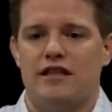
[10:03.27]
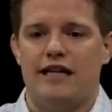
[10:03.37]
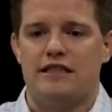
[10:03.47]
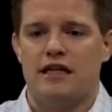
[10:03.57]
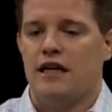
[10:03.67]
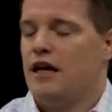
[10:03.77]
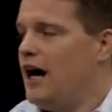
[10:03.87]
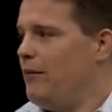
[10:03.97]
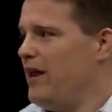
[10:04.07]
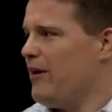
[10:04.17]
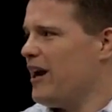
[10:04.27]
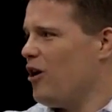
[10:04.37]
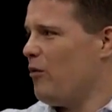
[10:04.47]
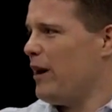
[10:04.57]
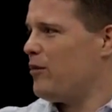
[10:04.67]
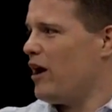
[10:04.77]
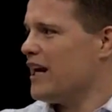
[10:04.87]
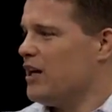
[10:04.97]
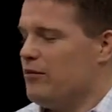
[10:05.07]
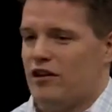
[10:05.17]
health sites. They might not know my
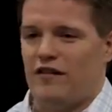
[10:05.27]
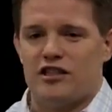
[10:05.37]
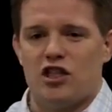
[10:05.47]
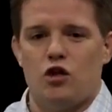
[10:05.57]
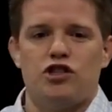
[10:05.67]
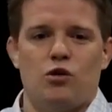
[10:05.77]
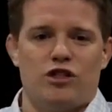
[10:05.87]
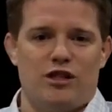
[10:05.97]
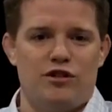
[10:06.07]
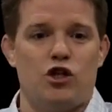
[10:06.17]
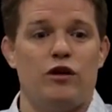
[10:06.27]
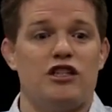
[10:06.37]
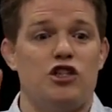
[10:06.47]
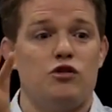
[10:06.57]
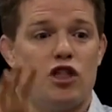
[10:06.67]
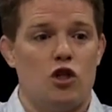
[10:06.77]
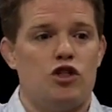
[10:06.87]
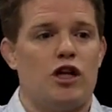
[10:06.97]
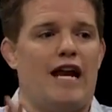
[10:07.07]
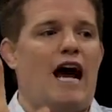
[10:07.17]
product yet, but they're very solution aware. So let me show you this new
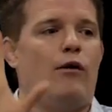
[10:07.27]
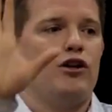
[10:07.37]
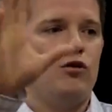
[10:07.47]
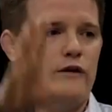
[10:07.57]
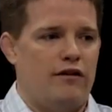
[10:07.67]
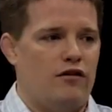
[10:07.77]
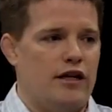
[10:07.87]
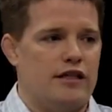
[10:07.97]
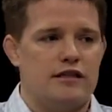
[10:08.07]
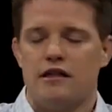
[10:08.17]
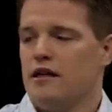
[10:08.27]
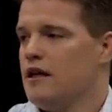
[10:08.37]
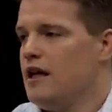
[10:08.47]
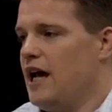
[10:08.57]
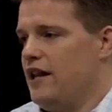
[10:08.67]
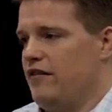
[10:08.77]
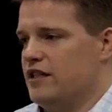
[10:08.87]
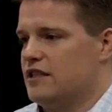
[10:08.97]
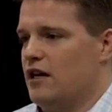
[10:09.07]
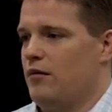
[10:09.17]
solution on how I do whatever it is. And then
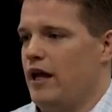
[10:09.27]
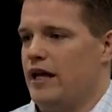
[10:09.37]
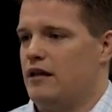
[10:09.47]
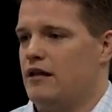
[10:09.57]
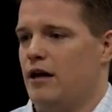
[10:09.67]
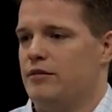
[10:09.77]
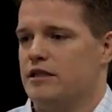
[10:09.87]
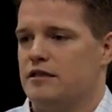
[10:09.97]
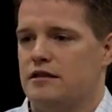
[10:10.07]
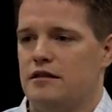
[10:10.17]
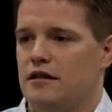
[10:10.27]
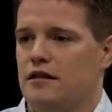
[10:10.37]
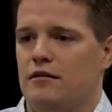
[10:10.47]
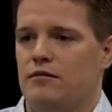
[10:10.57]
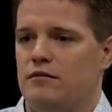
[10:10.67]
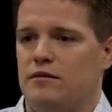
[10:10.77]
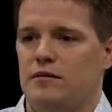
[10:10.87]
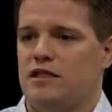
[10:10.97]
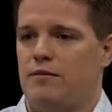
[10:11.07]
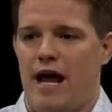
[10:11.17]
if it's some like I'm just
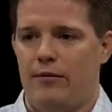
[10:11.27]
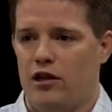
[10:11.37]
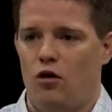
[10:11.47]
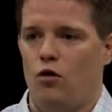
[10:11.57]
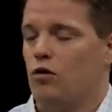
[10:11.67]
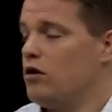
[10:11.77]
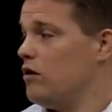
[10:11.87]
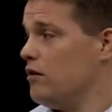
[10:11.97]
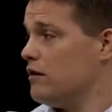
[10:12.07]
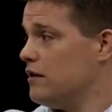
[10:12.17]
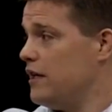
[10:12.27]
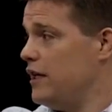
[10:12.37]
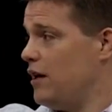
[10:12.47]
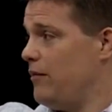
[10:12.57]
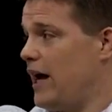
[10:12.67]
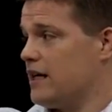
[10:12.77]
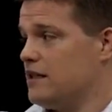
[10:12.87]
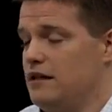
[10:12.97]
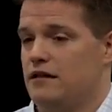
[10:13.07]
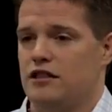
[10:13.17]
spamming the whole world, then you come
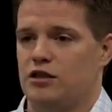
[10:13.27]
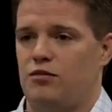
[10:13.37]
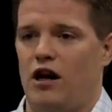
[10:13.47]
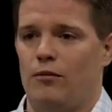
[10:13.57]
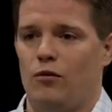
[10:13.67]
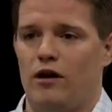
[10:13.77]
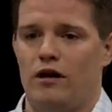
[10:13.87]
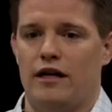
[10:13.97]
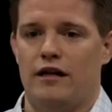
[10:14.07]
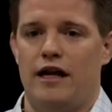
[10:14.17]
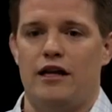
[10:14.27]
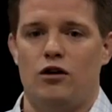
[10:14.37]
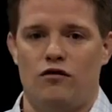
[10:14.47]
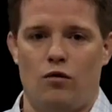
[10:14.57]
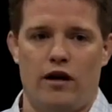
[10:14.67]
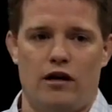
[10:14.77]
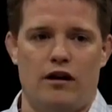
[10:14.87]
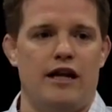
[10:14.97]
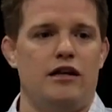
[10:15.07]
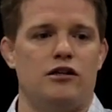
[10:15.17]
back to just problem aware, like, hey, you're overweight,
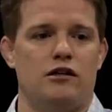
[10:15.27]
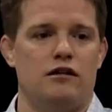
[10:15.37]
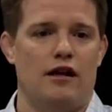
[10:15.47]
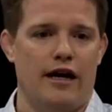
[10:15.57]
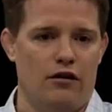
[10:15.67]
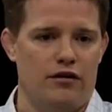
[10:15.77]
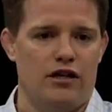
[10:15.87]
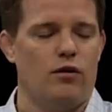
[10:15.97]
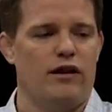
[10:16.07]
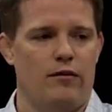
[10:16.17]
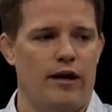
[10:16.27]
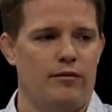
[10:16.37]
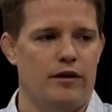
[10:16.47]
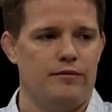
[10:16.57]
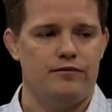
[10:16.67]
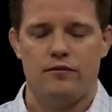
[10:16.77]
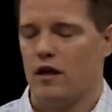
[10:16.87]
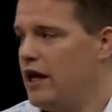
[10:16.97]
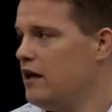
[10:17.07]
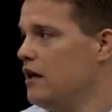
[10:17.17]
or hey, you're not healthy, or whatever it might be.
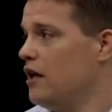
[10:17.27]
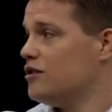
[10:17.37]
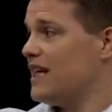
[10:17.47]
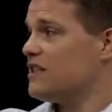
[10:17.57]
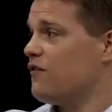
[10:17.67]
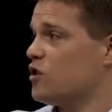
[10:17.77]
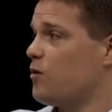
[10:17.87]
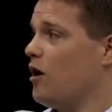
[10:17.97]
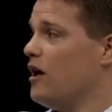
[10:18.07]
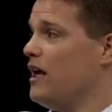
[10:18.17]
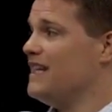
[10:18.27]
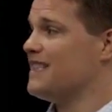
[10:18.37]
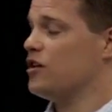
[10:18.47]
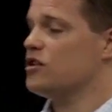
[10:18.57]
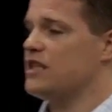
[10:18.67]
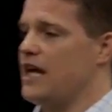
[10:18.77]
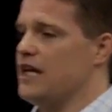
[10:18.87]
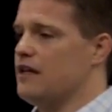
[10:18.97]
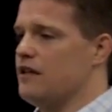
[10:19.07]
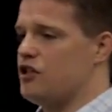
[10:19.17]
Okay? So that's the first part, is
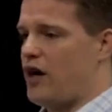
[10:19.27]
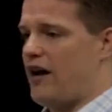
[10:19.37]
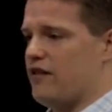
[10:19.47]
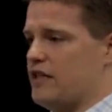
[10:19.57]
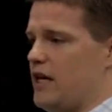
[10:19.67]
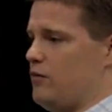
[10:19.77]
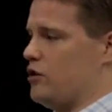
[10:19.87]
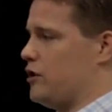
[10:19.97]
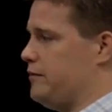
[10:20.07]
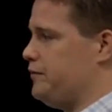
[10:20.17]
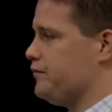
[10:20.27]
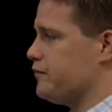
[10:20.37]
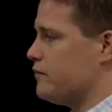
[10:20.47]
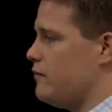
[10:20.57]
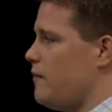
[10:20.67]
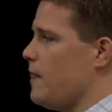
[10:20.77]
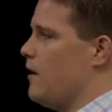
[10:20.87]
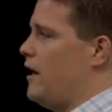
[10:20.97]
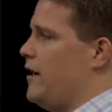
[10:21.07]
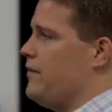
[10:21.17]
understanding the traffic temperature.
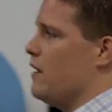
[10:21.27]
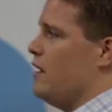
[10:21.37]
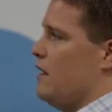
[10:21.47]
All right?